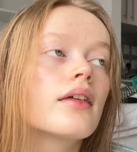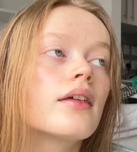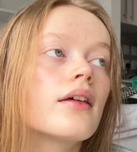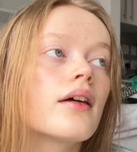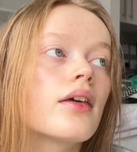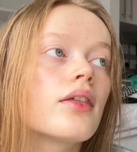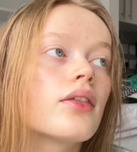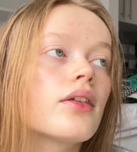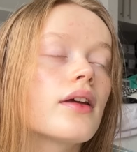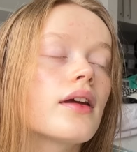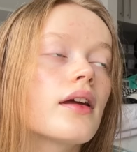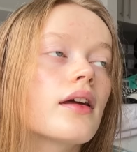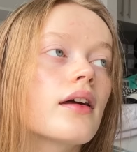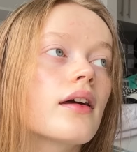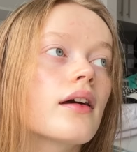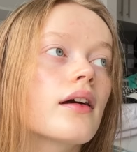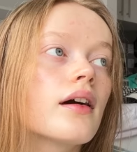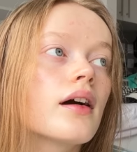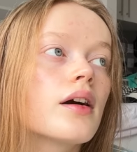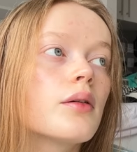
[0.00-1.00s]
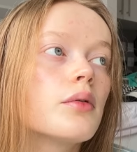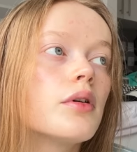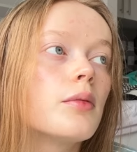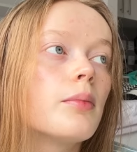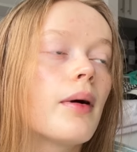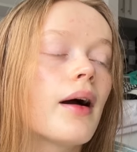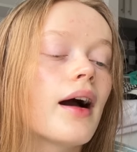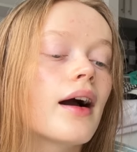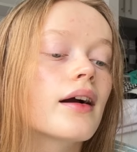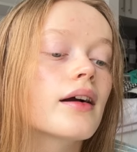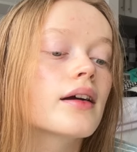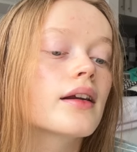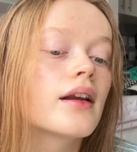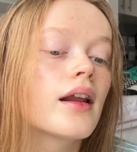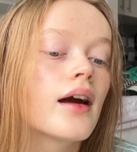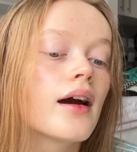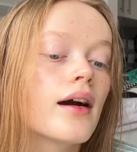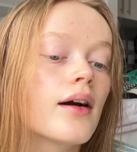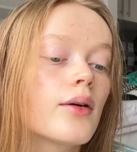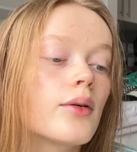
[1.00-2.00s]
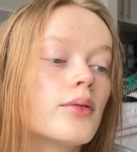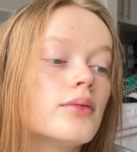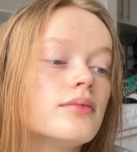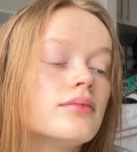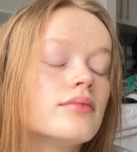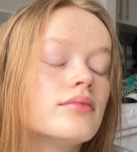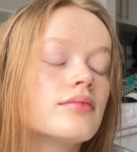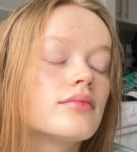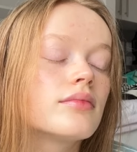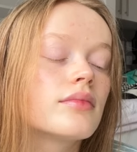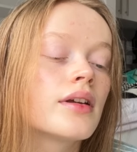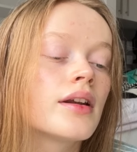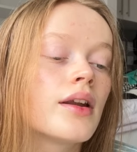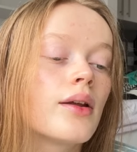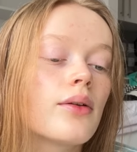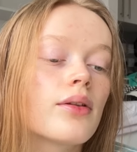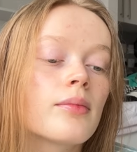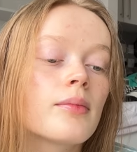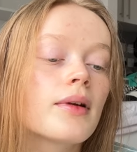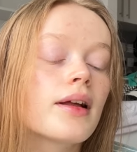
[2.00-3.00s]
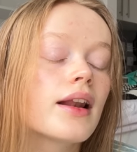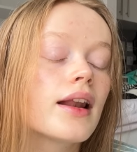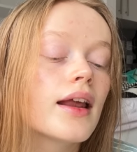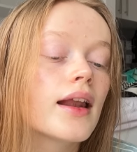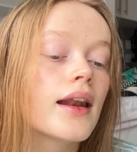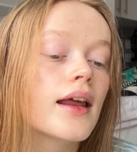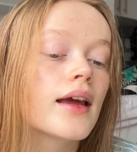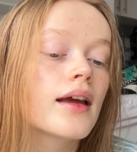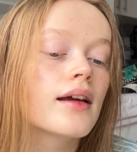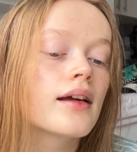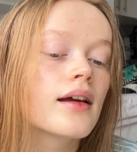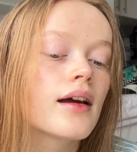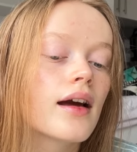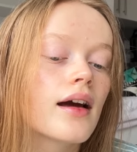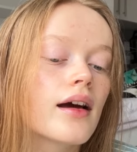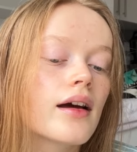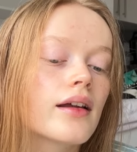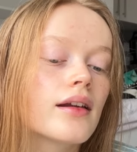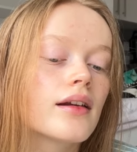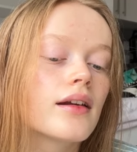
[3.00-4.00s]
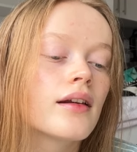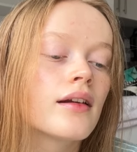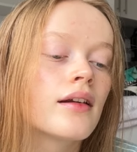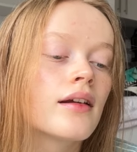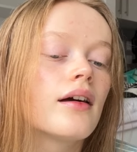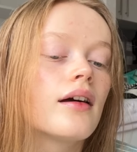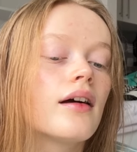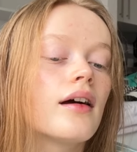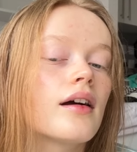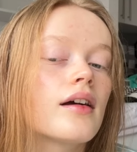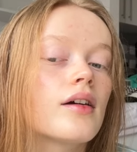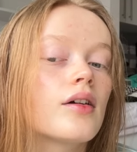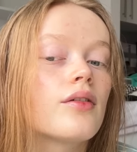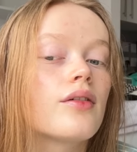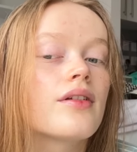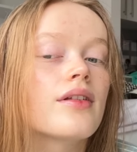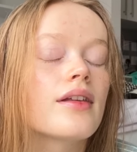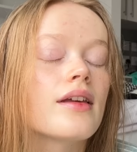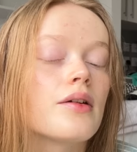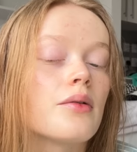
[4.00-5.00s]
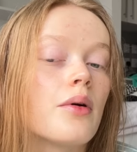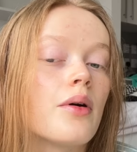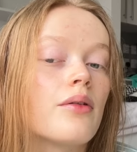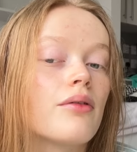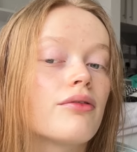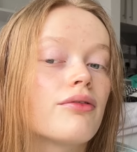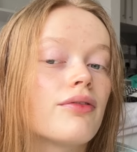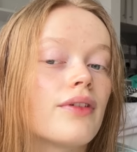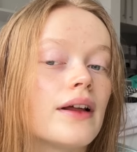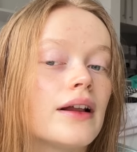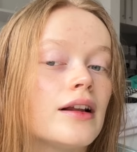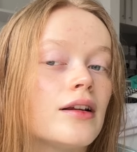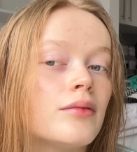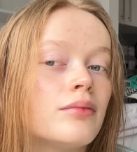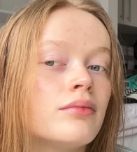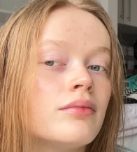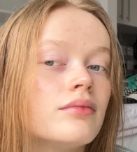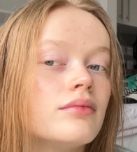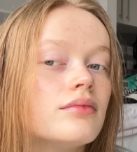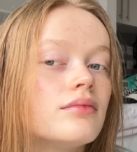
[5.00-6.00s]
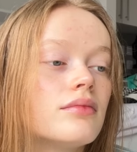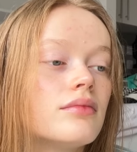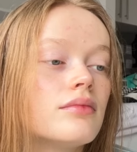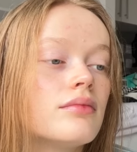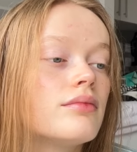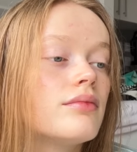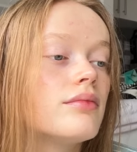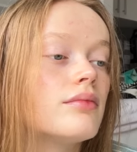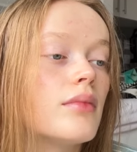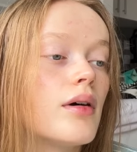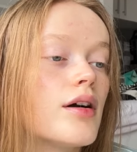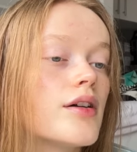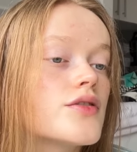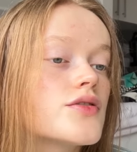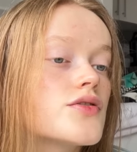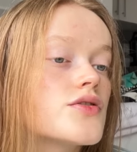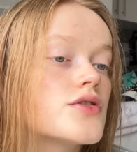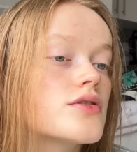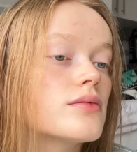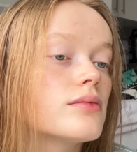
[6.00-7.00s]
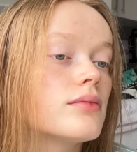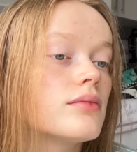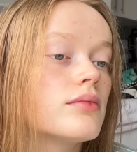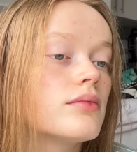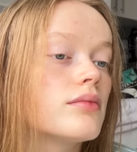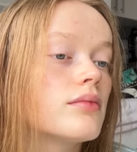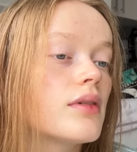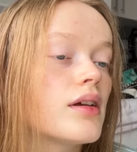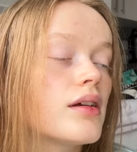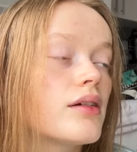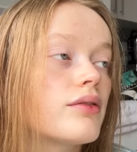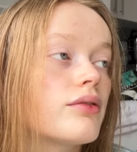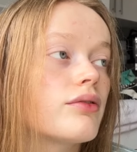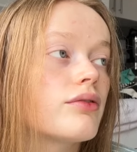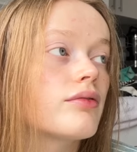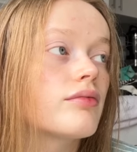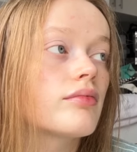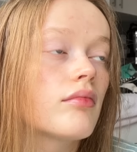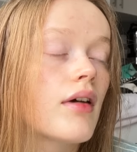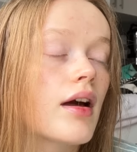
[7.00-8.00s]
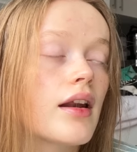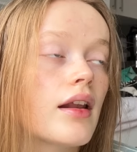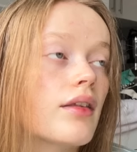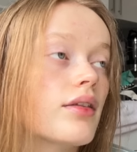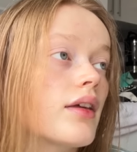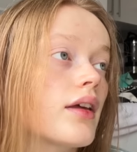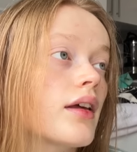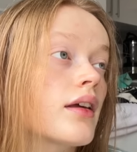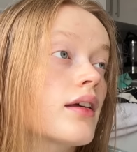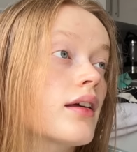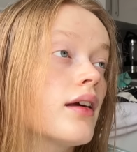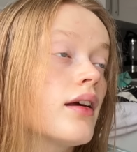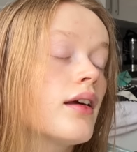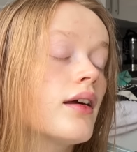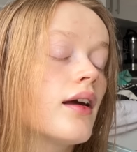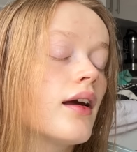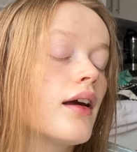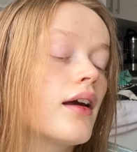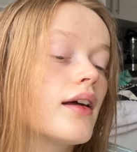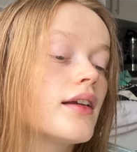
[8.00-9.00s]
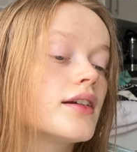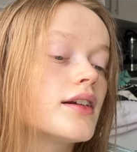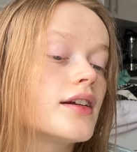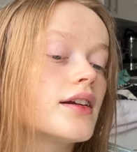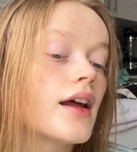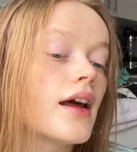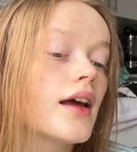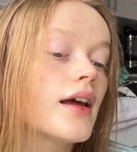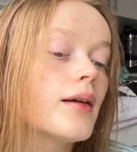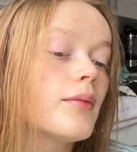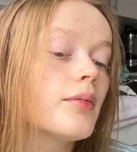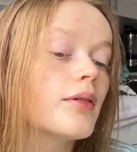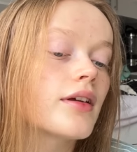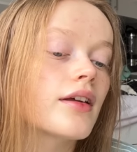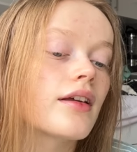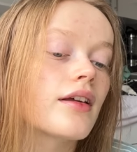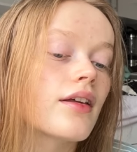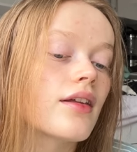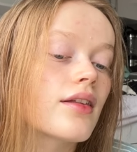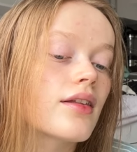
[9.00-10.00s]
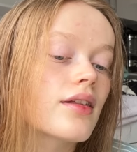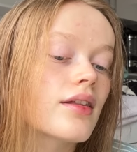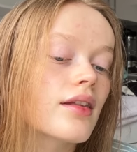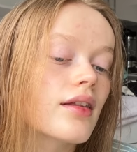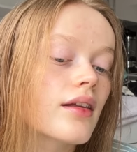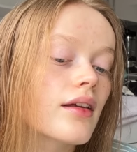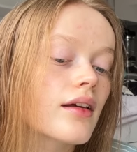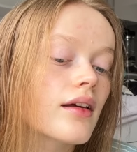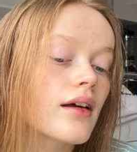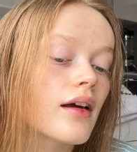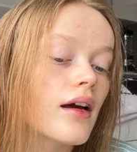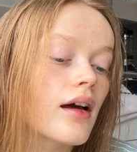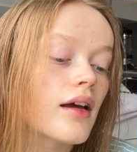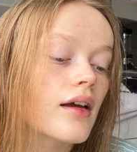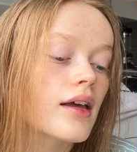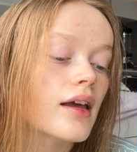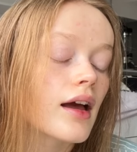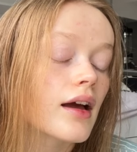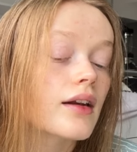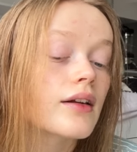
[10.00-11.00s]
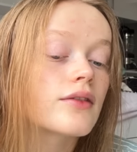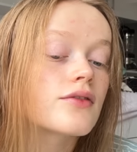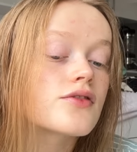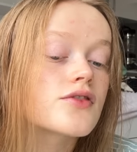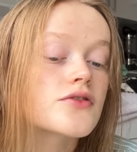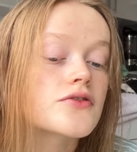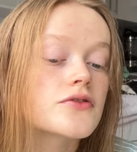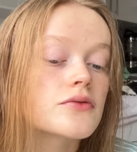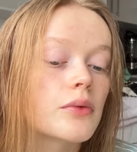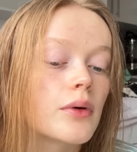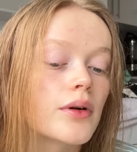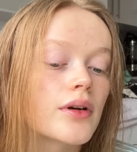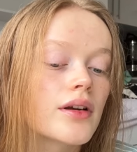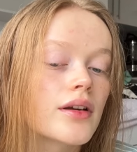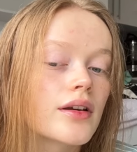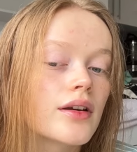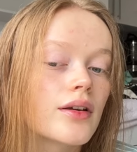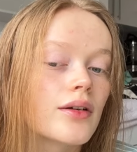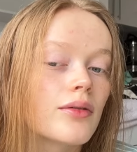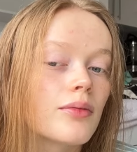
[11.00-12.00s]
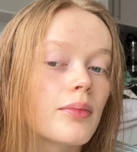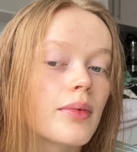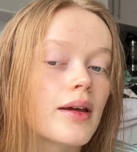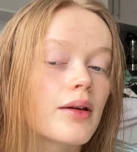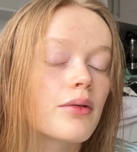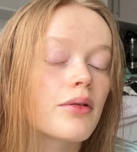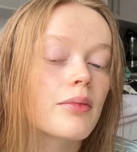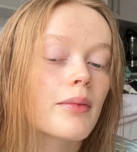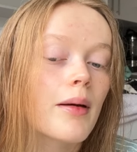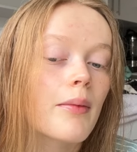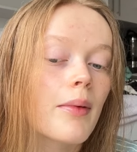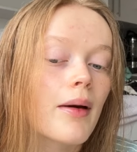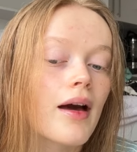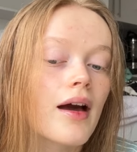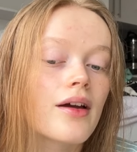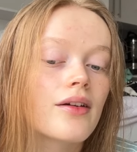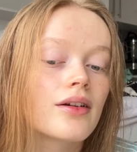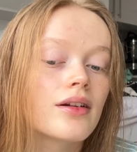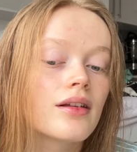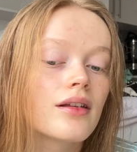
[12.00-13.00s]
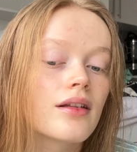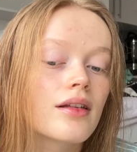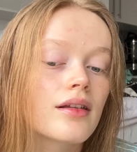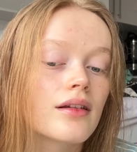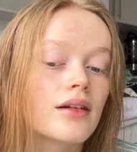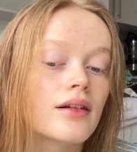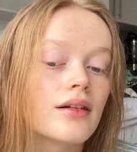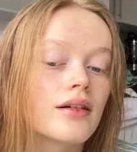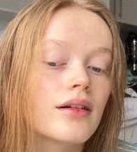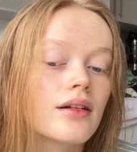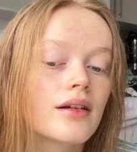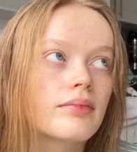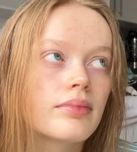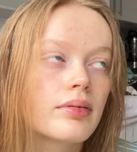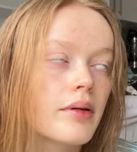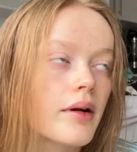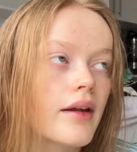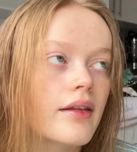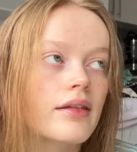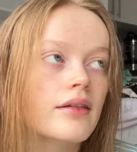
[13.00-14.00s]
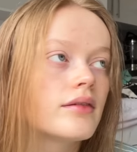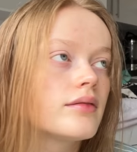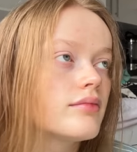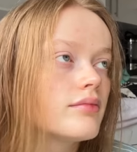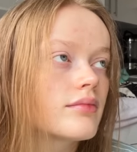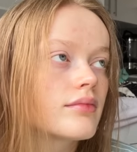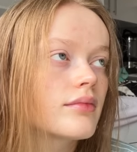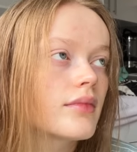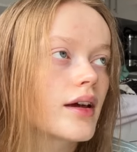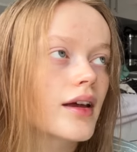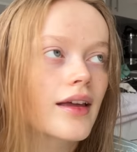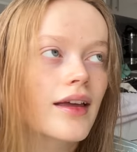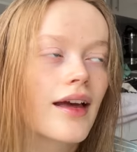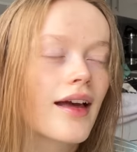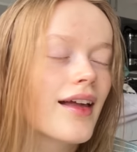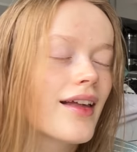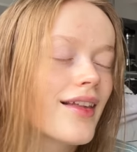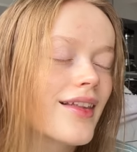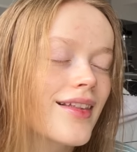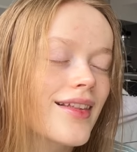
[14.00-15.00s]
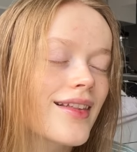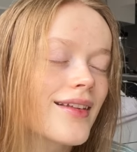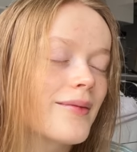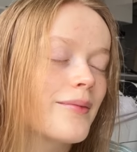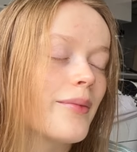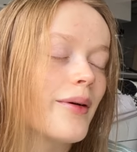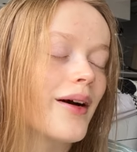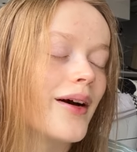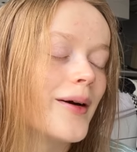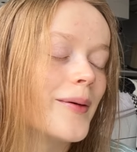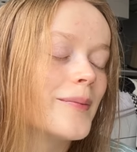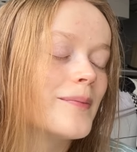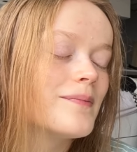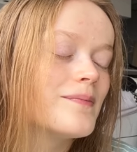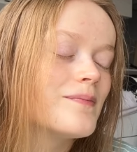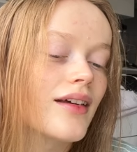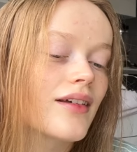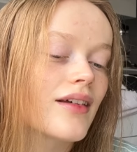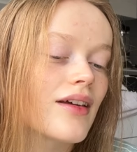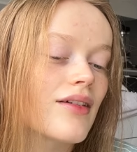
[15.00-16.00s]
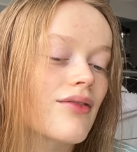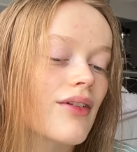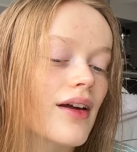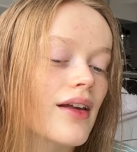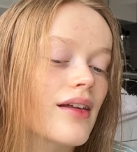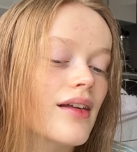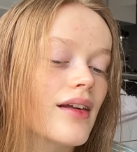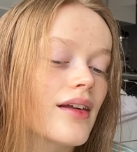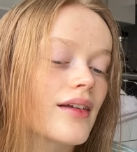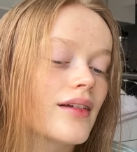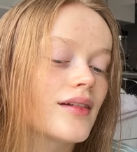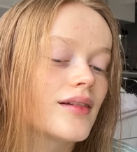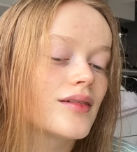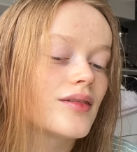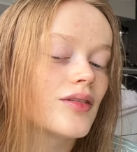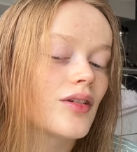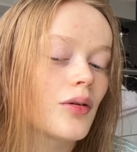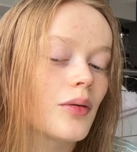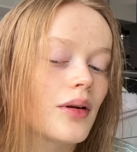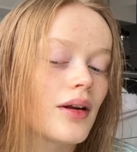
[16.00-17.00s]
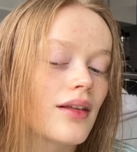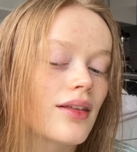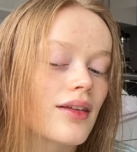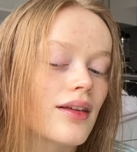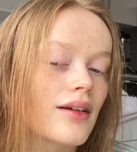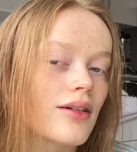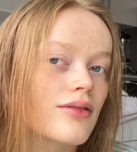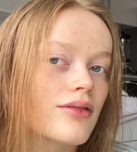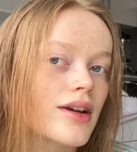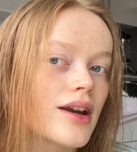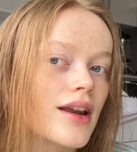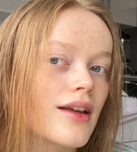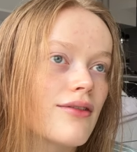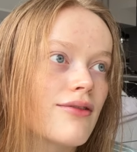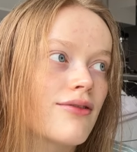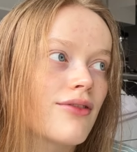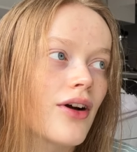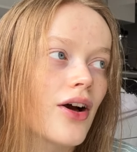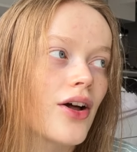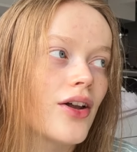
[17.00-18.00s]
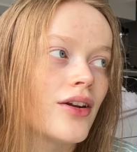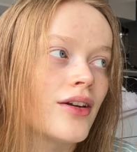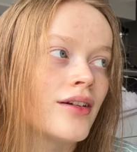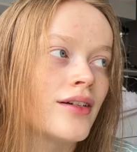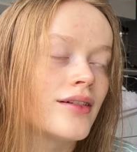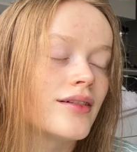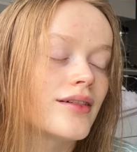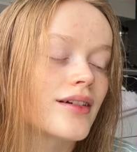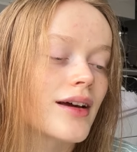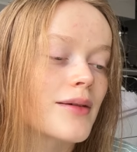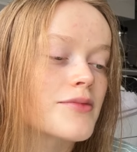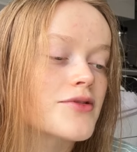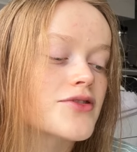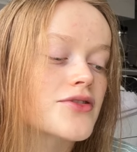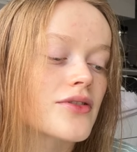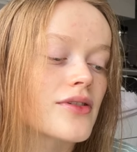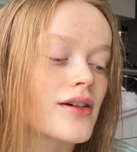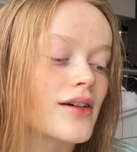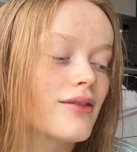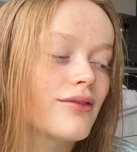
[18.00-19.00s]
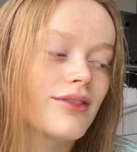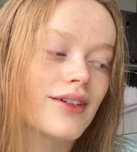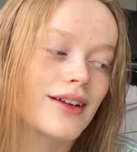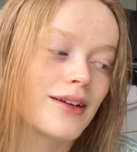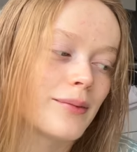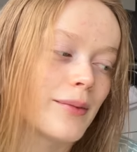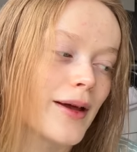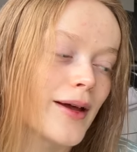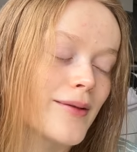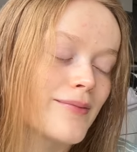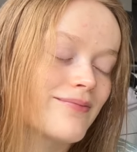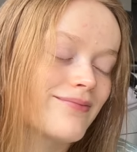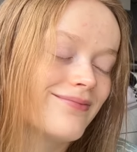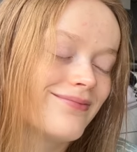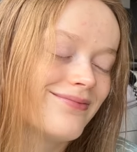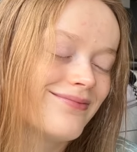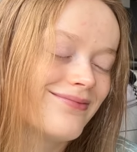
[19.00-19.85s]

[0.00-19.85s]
I think I will pack now and do some cleaning, and I obviously won't film much, if anything, today because I kind of just want to be with my parents and present, I guess. But if I do anything really fun, I'm sure I'll film it.